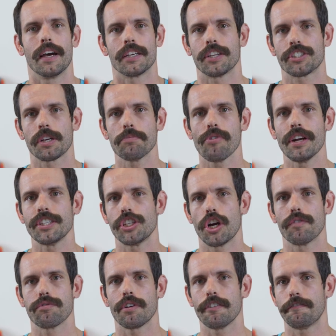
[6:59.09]
To summarize the
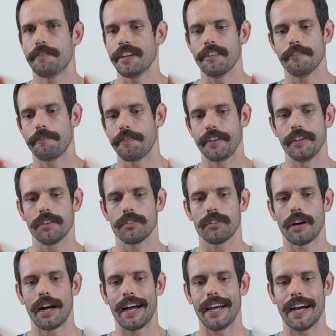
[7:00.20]
overall fit and
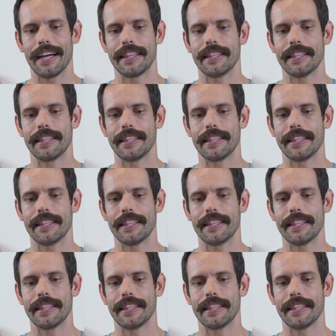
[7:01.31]
feel, I